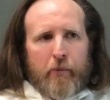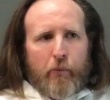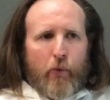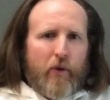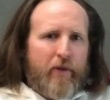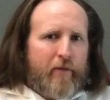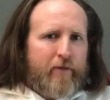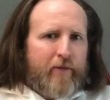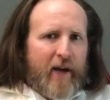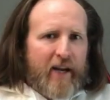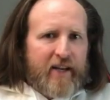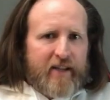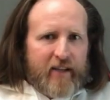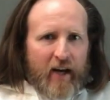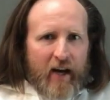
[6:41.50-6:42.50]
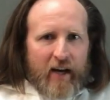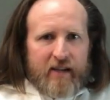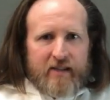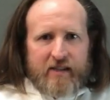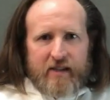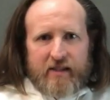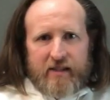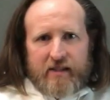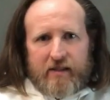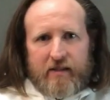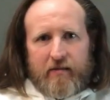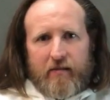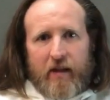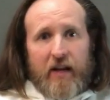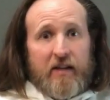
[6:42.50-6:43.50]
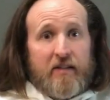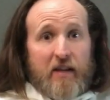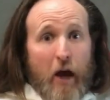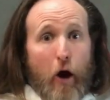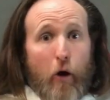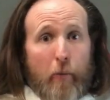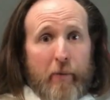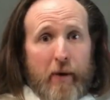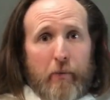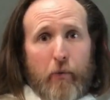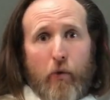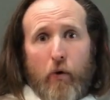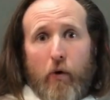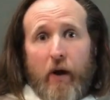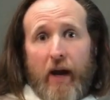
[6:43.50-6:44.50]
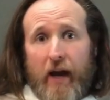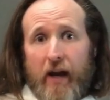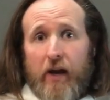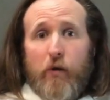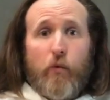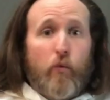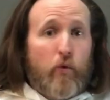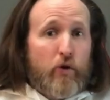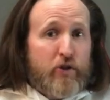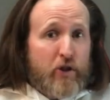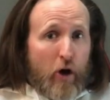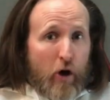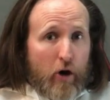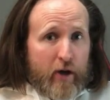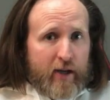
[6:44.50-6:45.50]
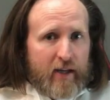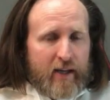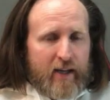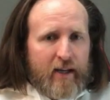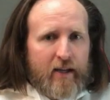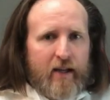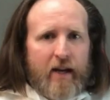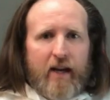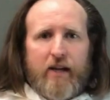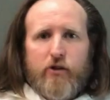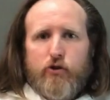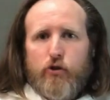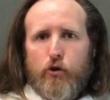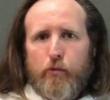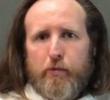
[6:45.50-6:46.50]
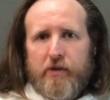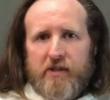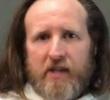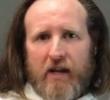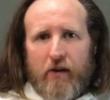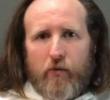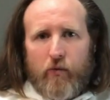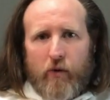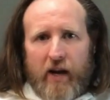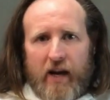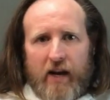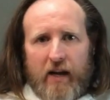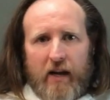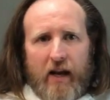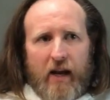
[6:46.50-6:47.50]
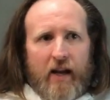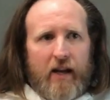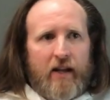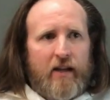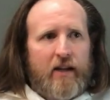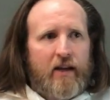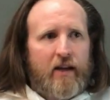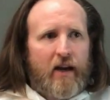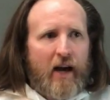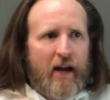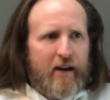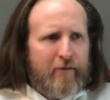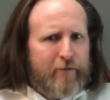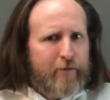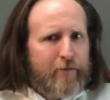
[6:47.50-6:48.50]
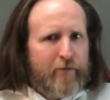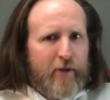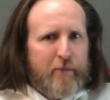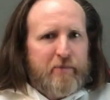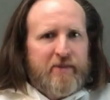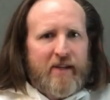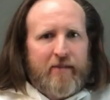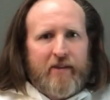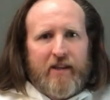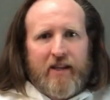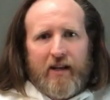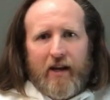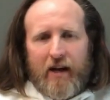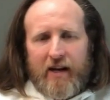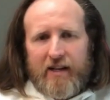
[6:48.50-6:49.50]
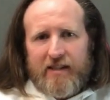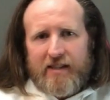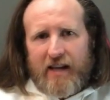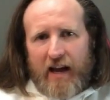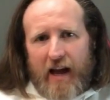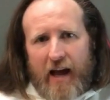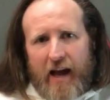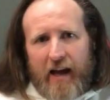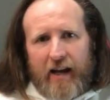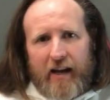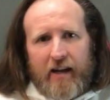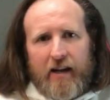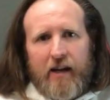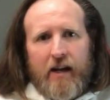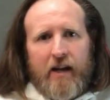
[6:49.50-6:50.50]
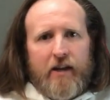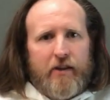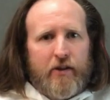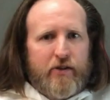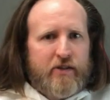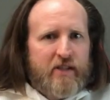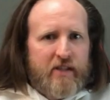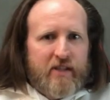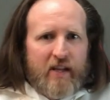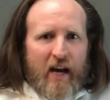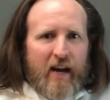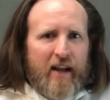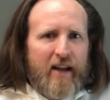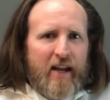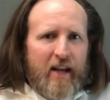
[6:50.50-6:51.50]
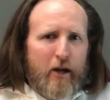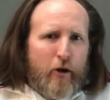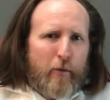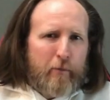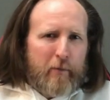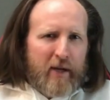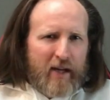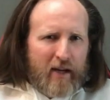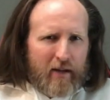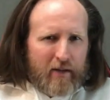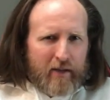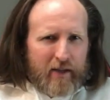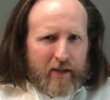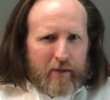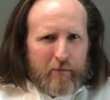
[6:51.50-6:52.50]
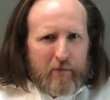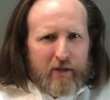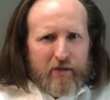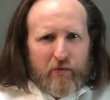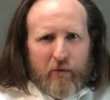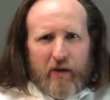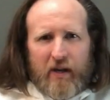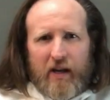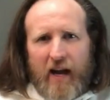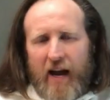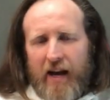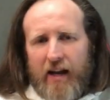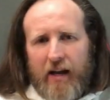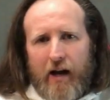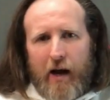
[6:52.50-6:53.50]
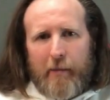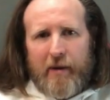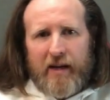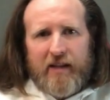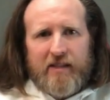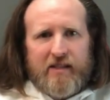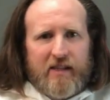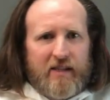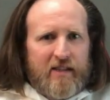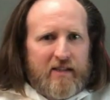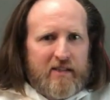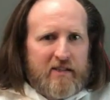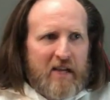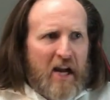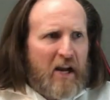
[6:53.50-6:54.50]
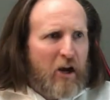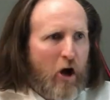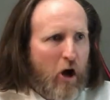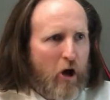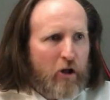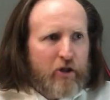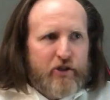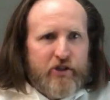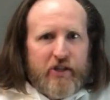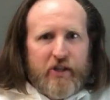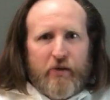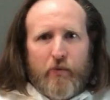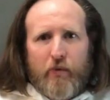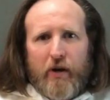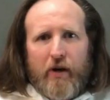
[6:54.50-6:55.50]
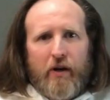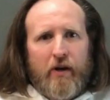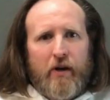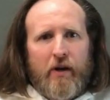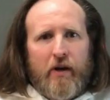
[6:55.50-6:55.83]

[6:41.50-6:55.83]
But what the Fed does is they tell people, hey, we're targeting a 2% rate. And it kind of flips everything on its head. And there's this kind of intermingling between economics and psychology where